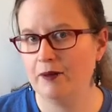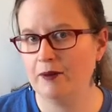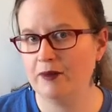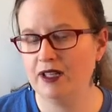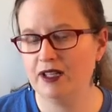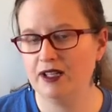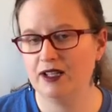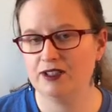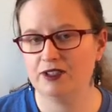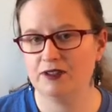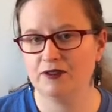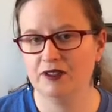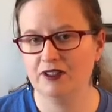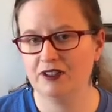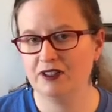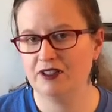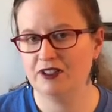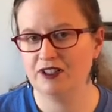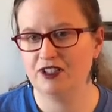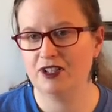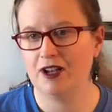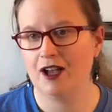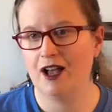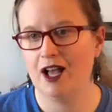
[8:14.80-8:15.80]
He does a really
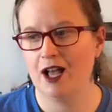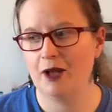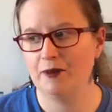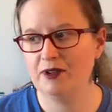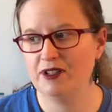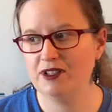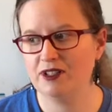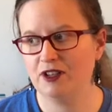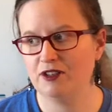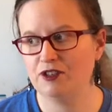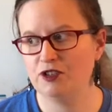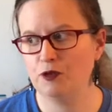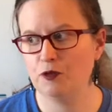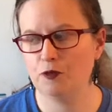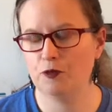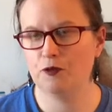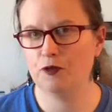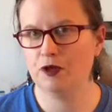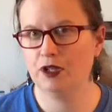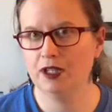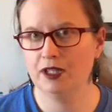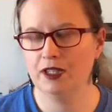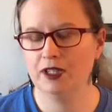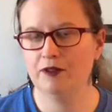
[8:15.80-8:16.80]
good job. He's also
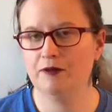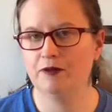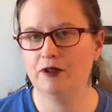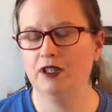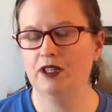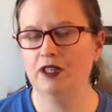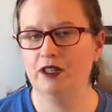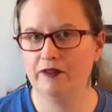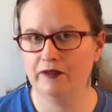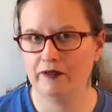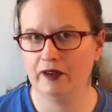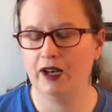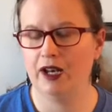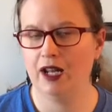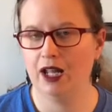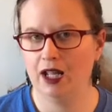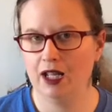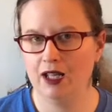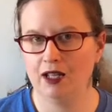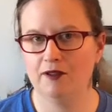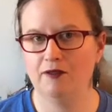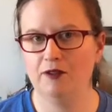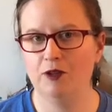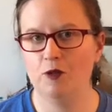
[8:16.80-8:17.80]
really, really
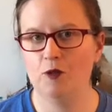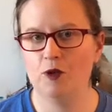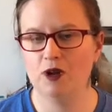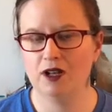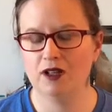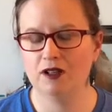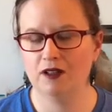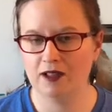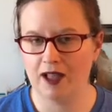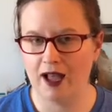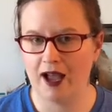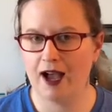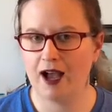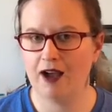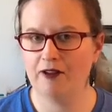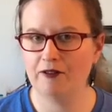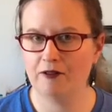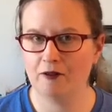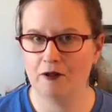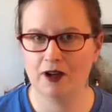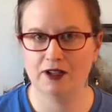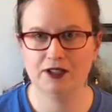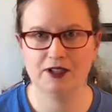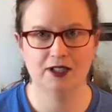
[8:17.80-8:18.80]
funny. If you want to
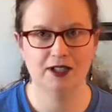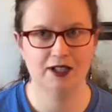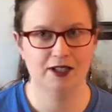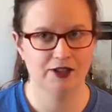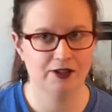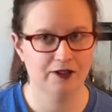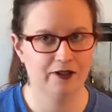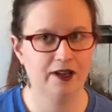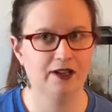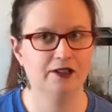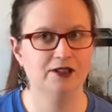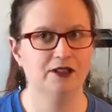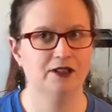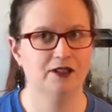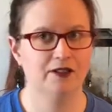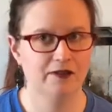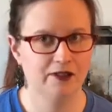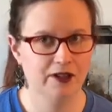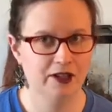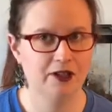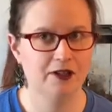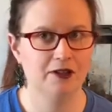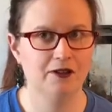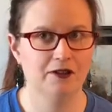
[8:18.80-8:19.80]
laugh watching a tarantula
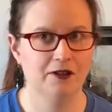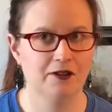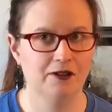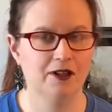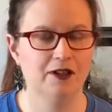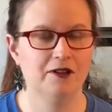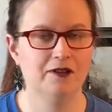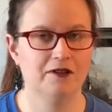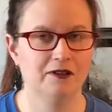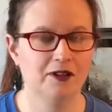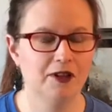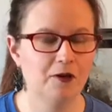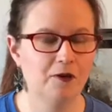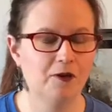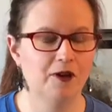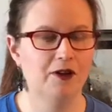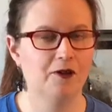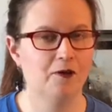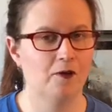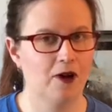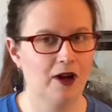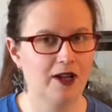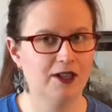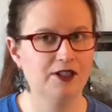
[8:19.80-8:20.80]
video, you definitely want
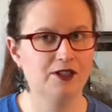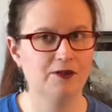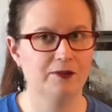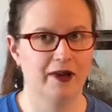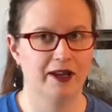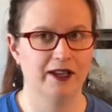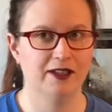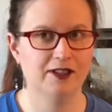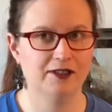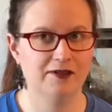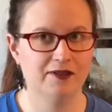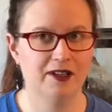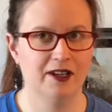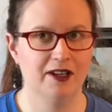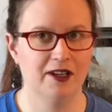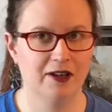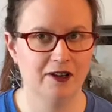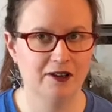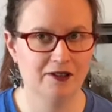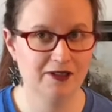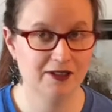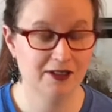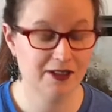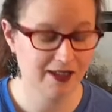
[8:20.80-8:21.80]
to watch Mike's
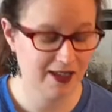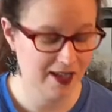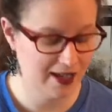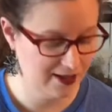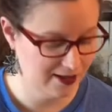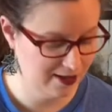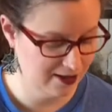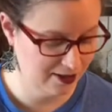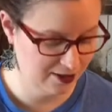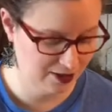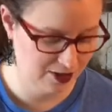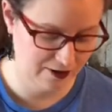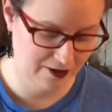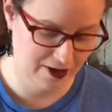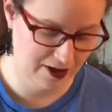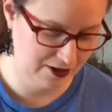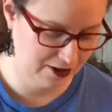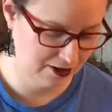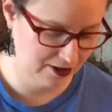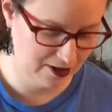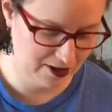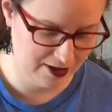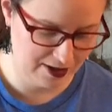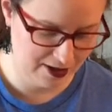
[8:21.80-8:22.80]
videos. Casey's
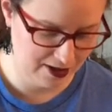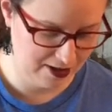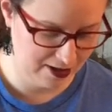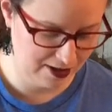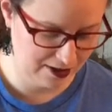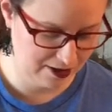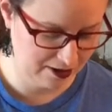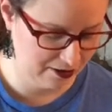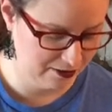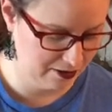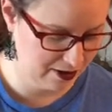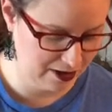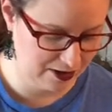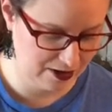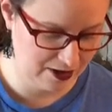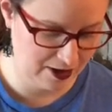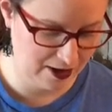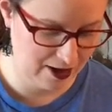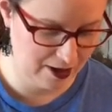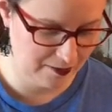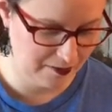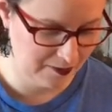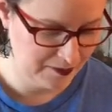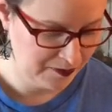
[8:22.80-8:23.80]
Tarantulas, he does a great
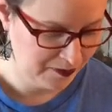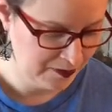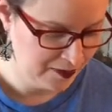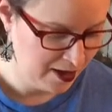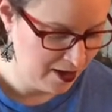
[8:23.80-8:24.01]
job.